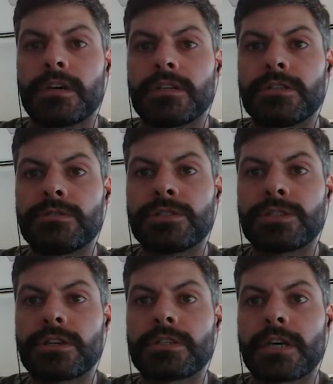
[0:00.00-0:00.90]
To
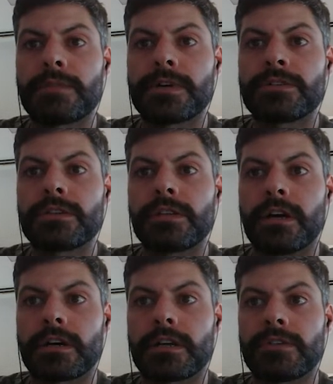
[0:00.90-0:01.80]
ensure timeouts are
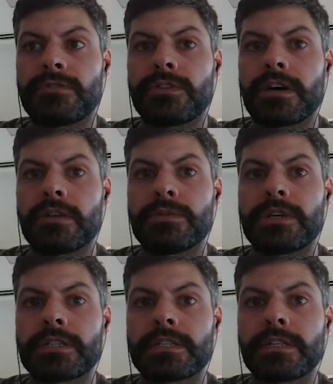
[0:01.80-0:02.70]
long enough without
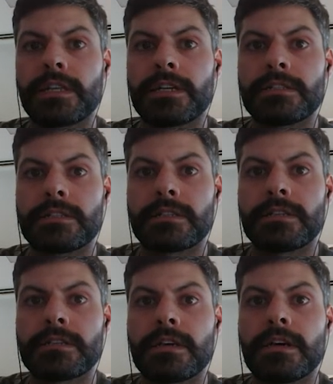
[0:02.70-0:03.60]
predicting
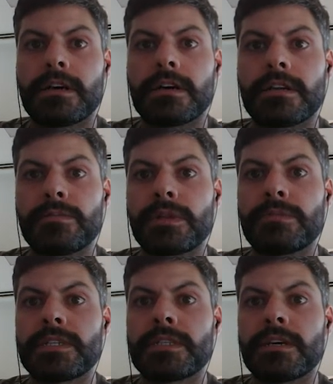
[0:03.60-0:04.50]
latencies, an
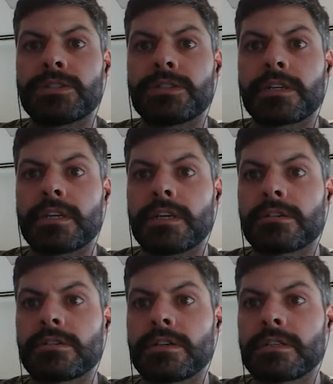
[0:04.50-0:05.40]
implementation can
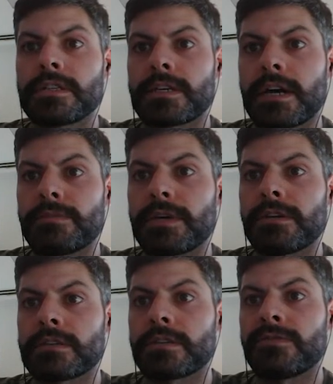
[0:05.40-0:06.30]
increase the timeout
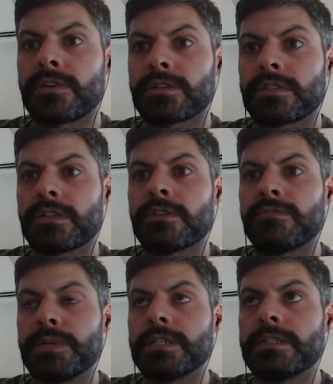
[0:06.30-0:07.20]
as a function of
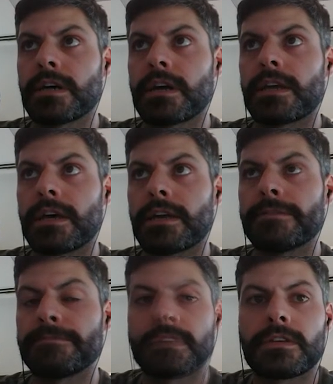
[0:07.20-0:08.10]

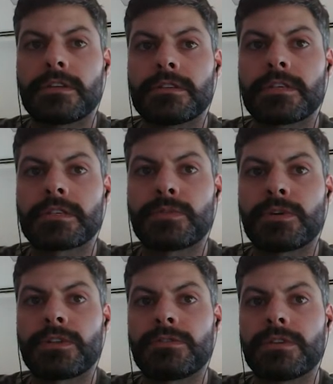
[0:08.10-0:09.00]
b.n.
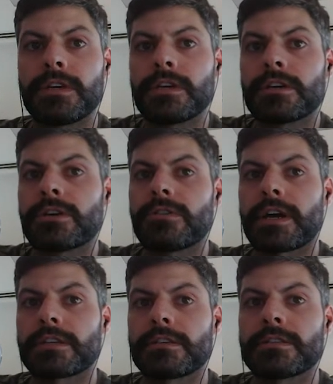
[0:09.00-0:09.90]
6.3
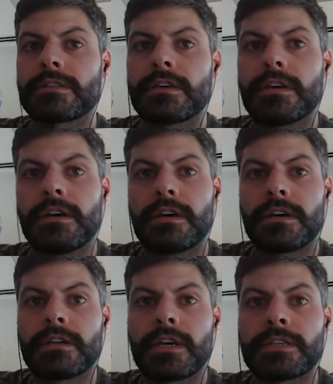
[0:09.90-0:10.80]
Correctness.
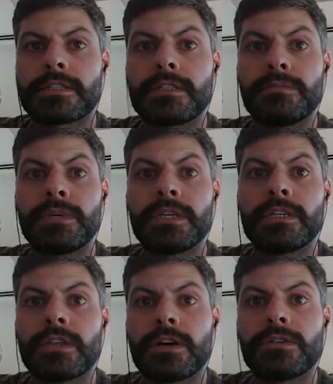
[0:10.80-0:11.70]
An SCP
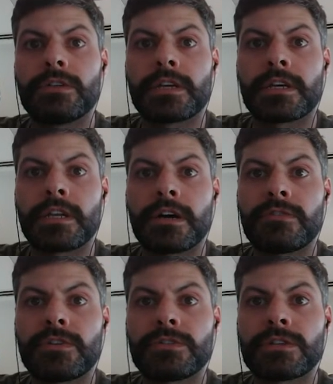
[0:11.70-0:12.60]
node cannot
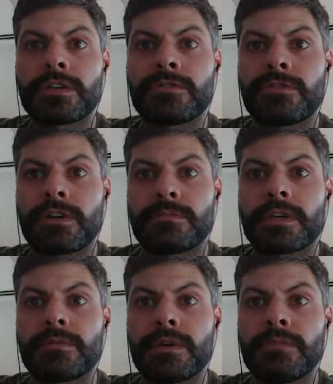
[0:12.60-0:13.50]
vote to confirm
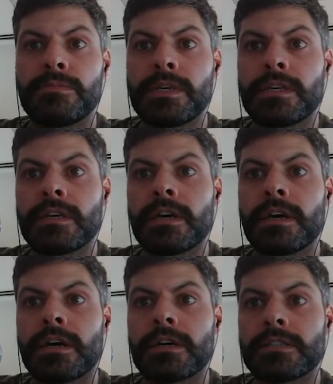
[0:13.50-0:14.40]
commit B
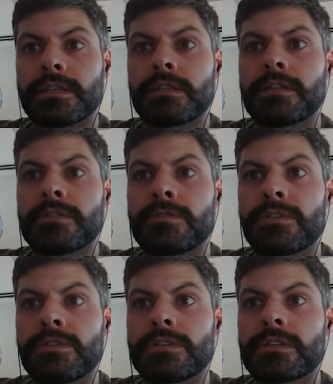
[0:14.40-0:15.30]
until it is
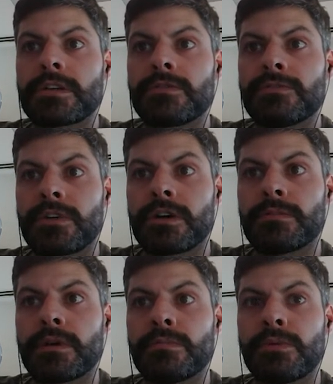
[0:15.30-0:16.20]
voted to
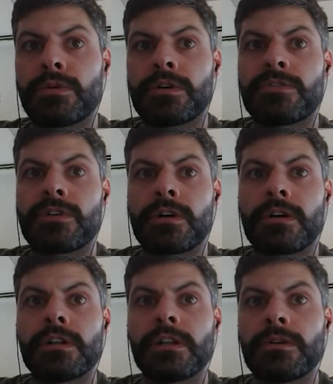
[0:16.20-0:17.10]
confirm abort for
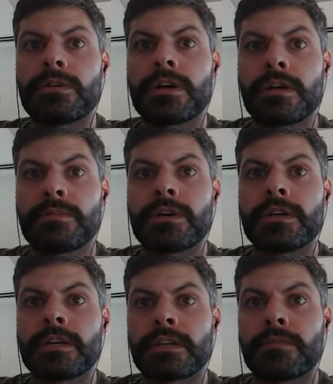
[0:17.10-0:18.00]
all lower numbered
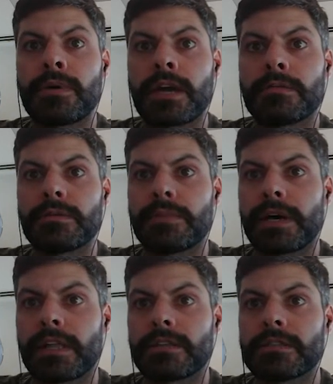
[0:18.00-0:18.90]
incompatible
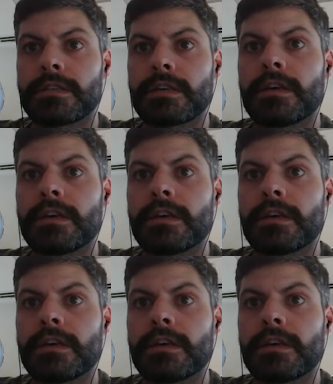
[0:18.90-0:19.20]
ballots.